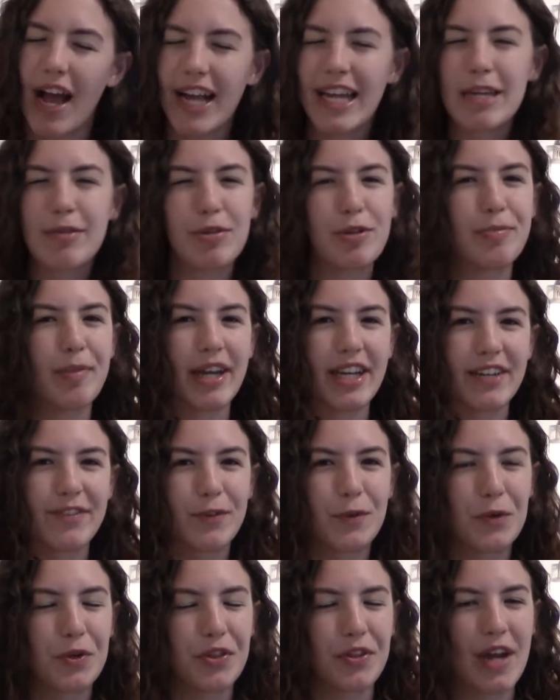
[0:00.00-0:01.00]
I keep going back and
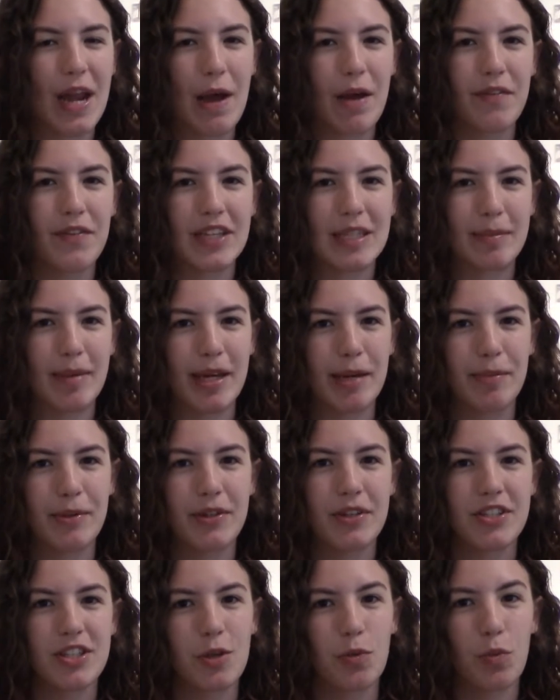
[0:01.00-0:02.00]
forth on how I feel about it
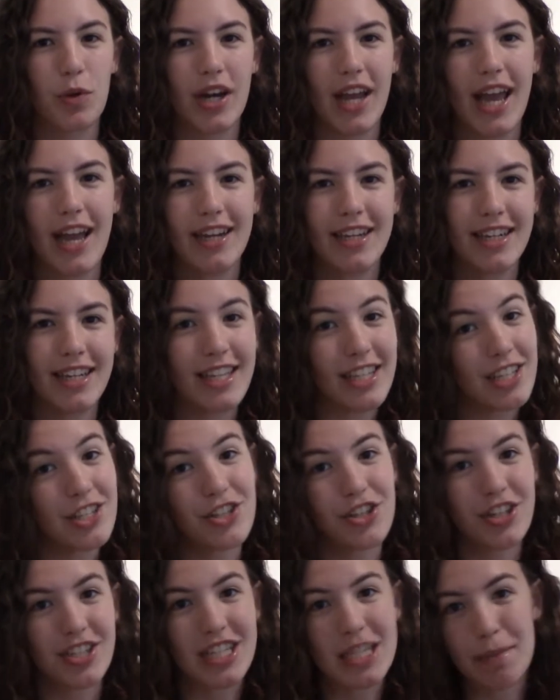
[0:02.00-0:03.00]
because on one hand it
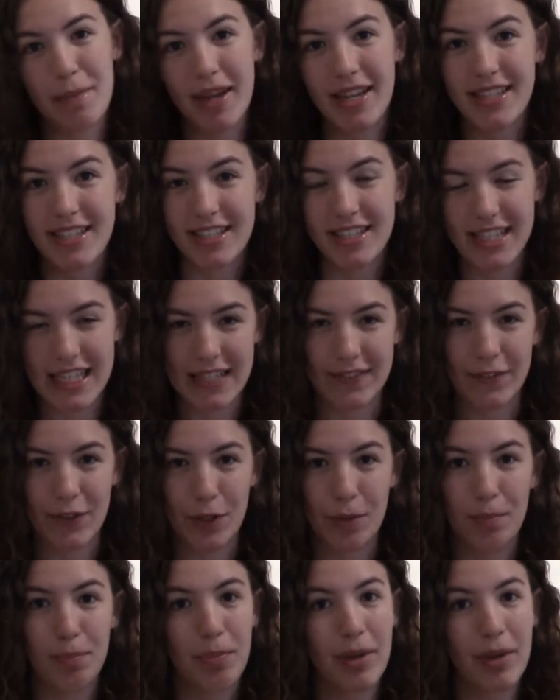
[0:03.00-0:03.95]
is just a basic silver,